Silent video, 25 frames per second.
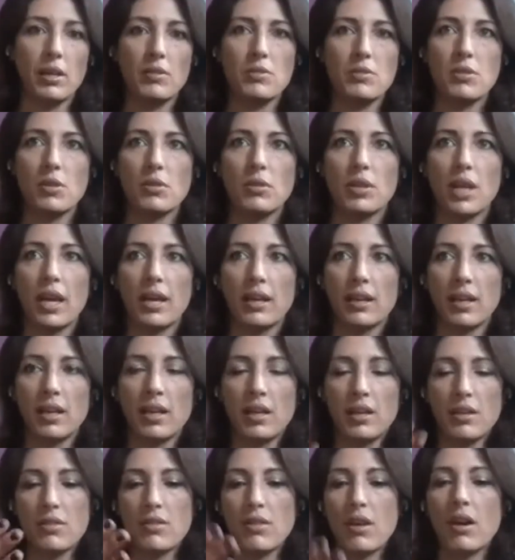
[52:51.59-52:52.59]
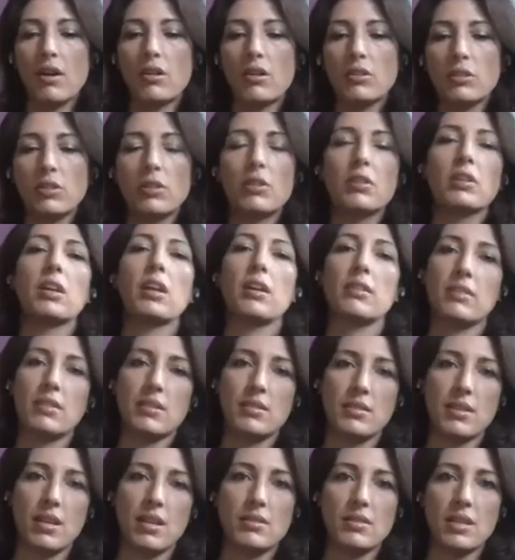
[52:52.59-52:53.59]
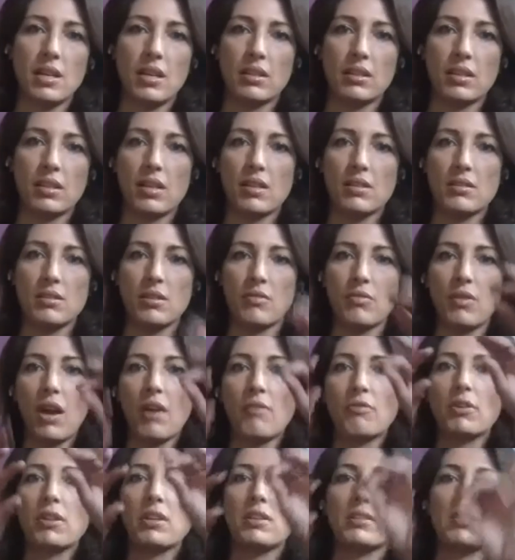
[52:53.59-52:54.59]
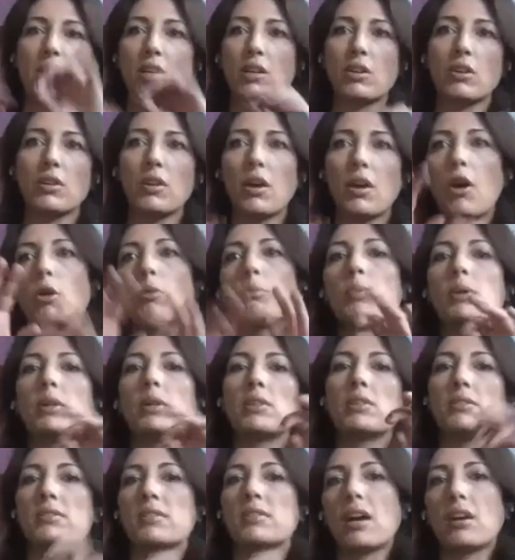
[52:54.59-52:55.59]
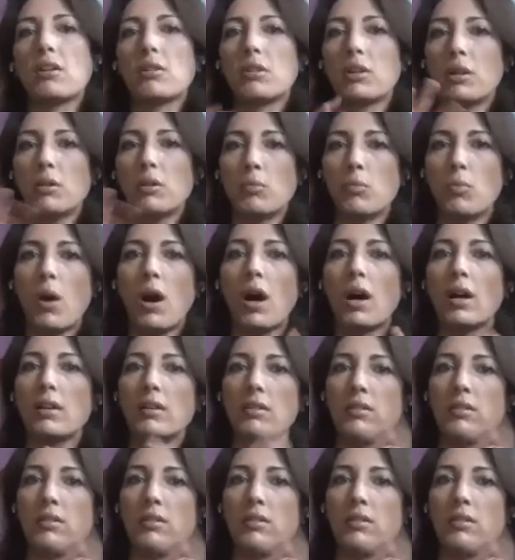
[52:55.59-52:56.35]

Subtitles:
So like they'll look at the set deck list of every single hope and desire and want